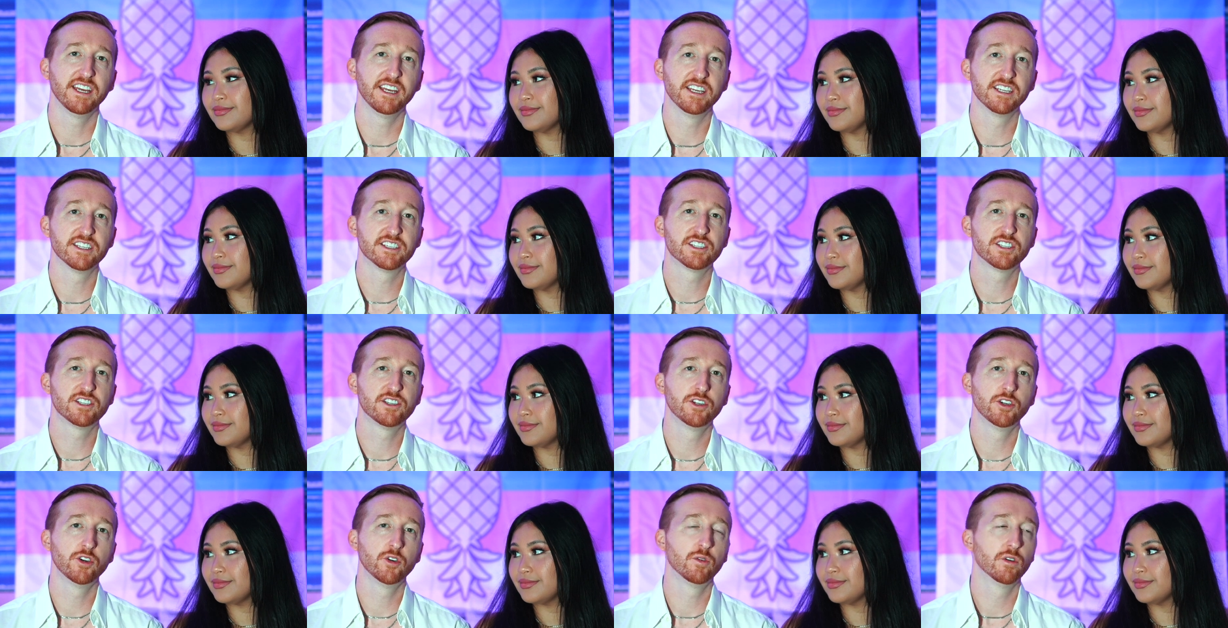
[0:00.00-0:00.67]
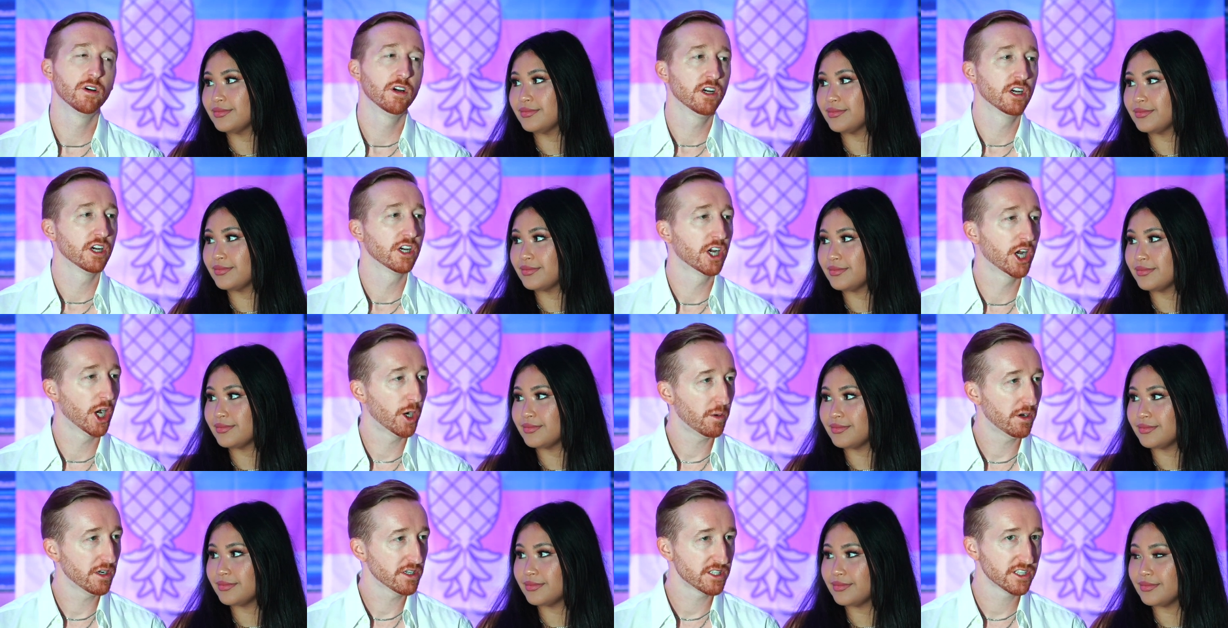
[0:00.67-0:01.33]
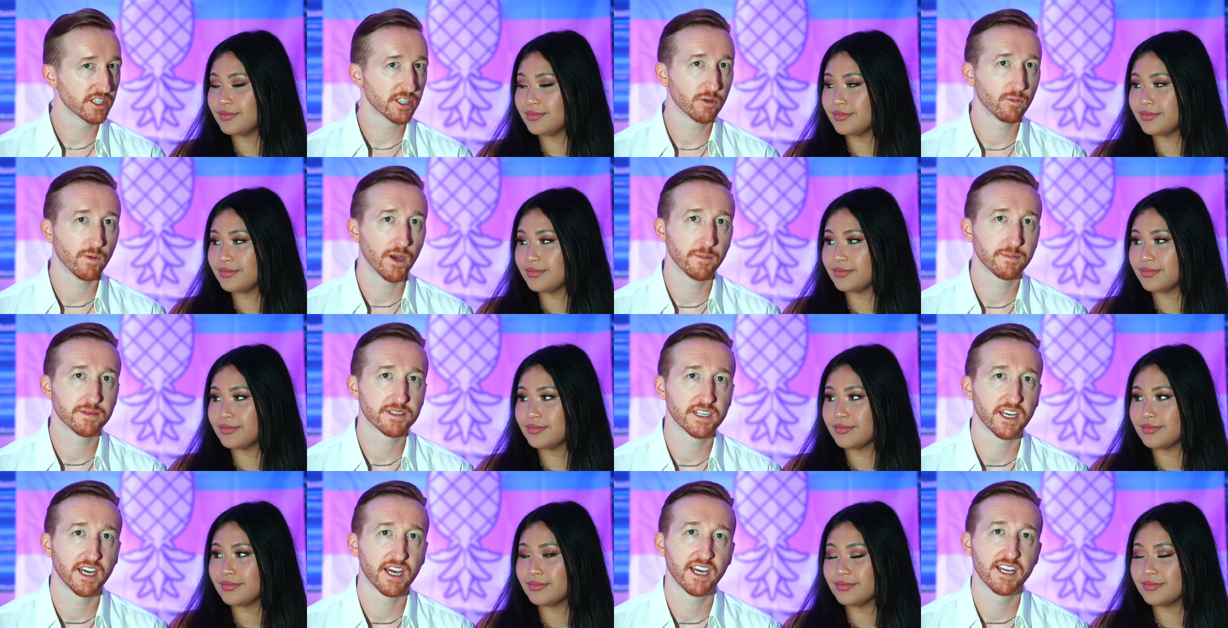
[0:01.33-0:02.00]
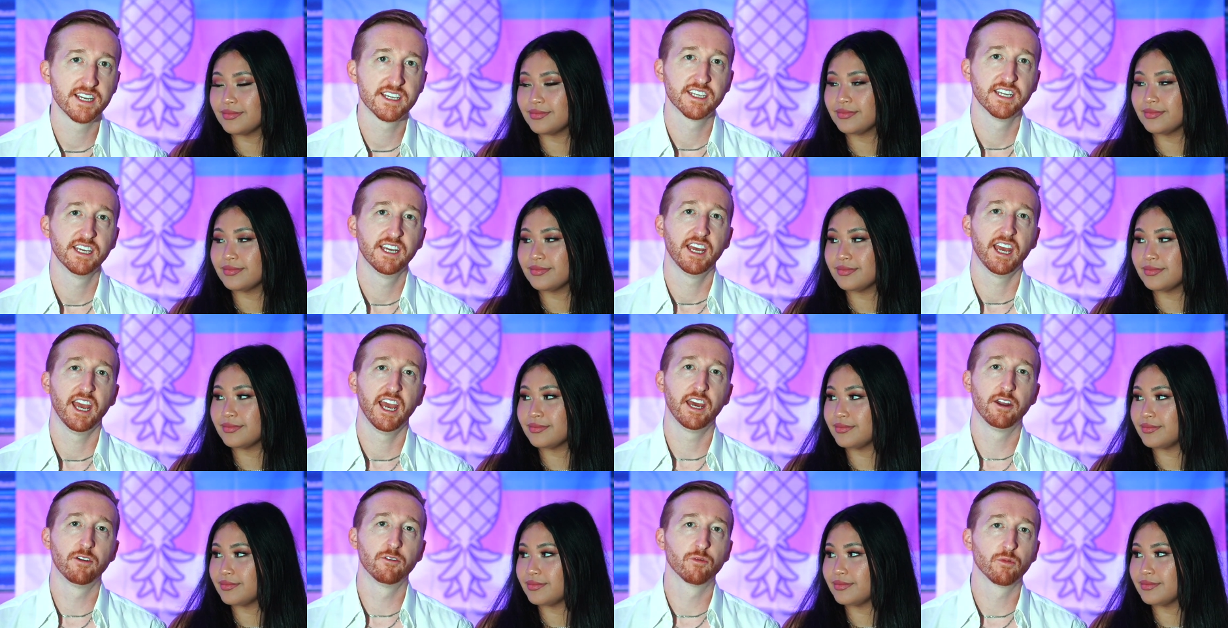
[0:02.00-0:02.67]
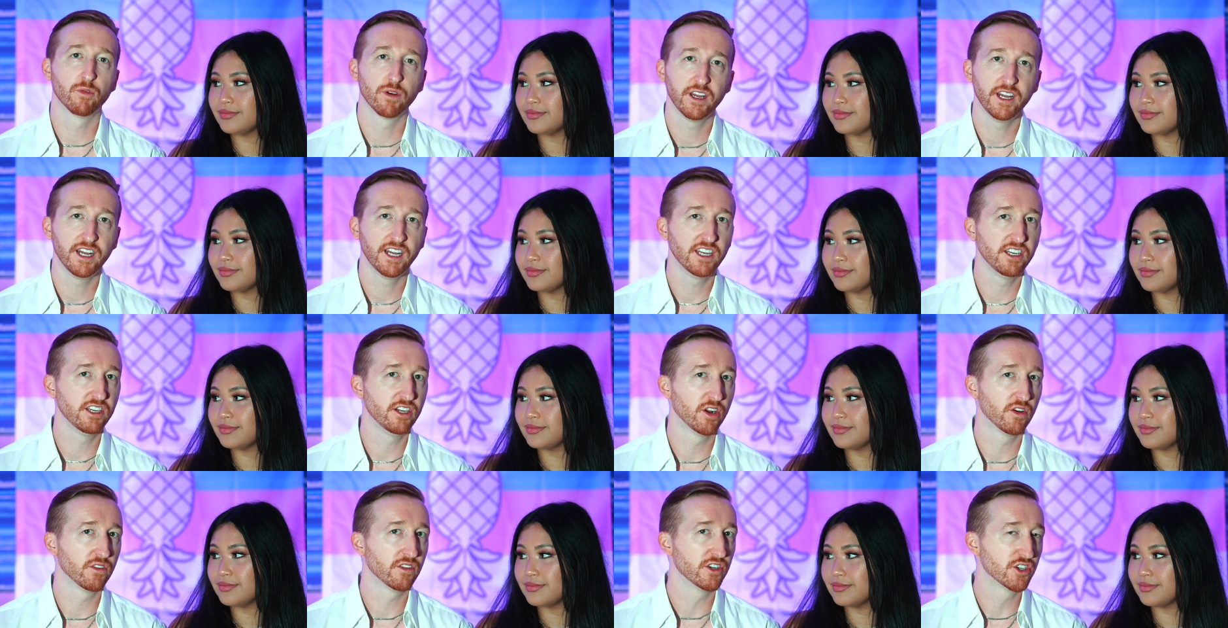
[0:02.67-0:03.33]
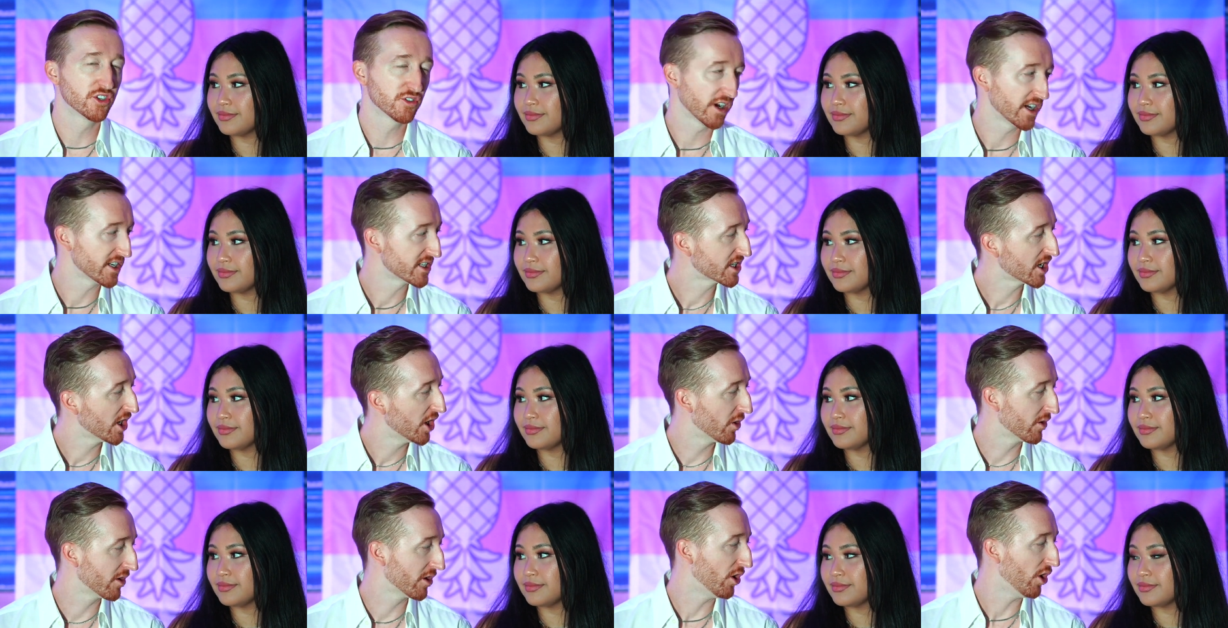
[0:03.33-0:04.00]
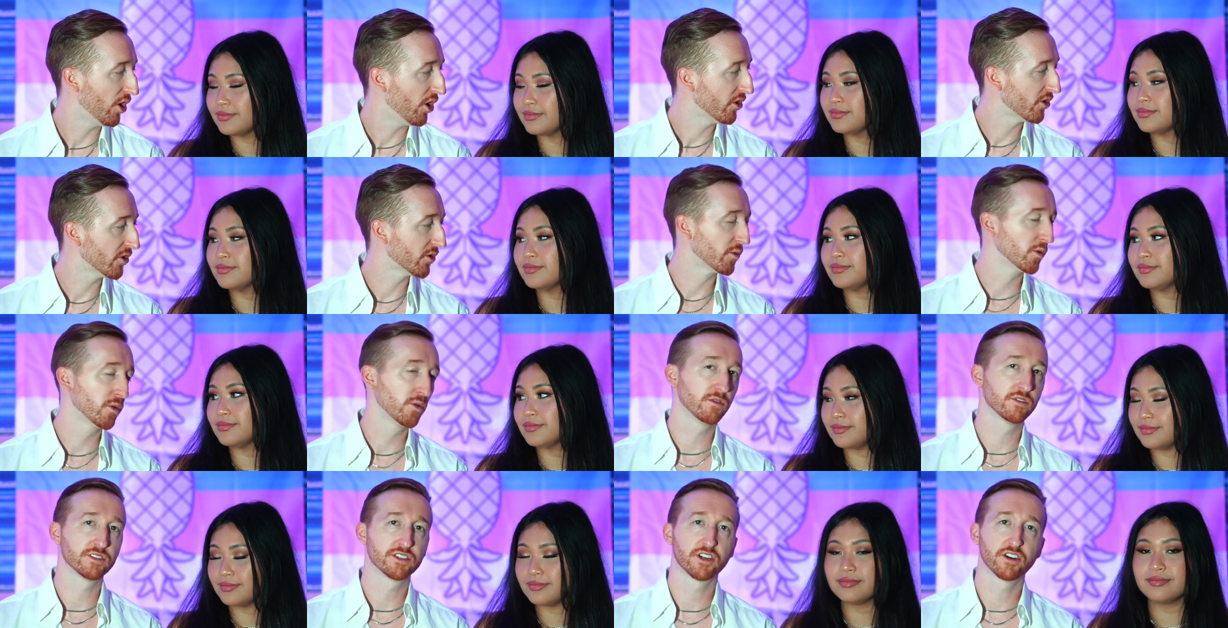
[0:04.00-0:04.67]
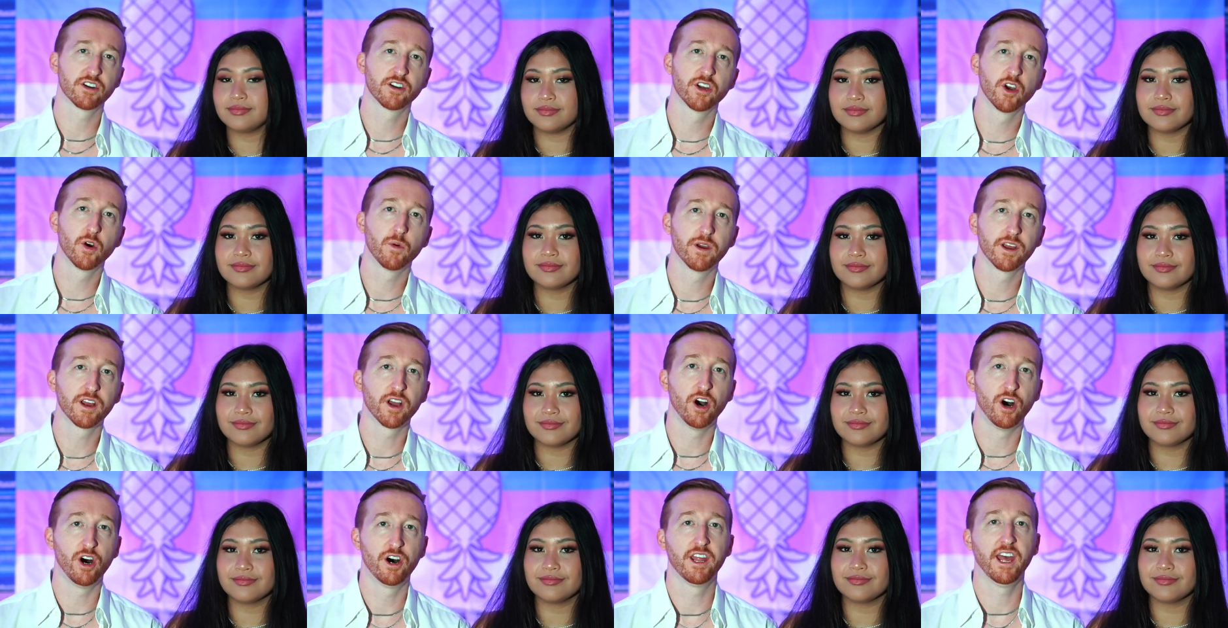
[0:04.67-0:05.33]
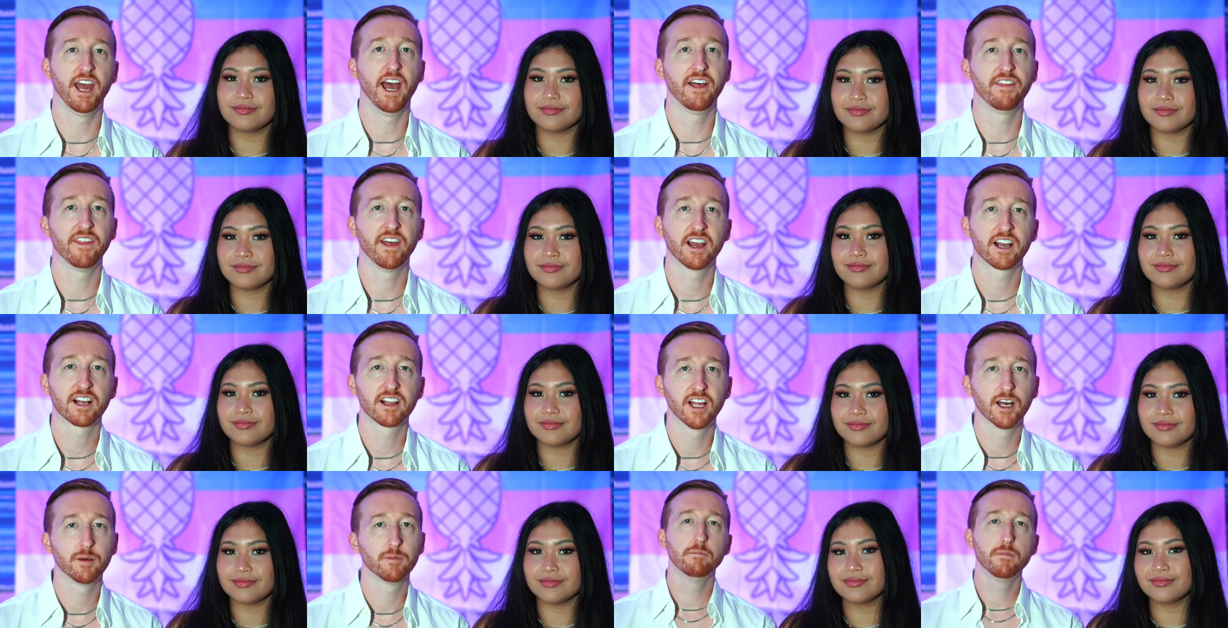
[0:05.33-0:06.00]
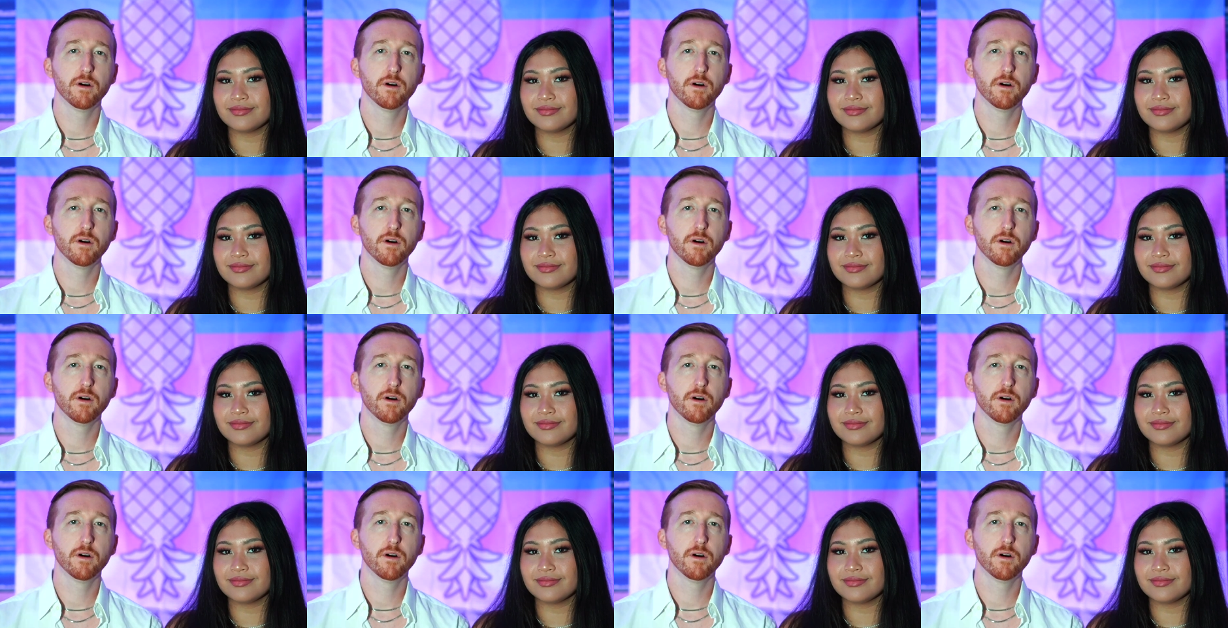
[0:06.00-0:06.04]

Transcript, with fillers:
Speaker 1: is to go onto the website and read you know the dress code and all the rules that are going on at that club.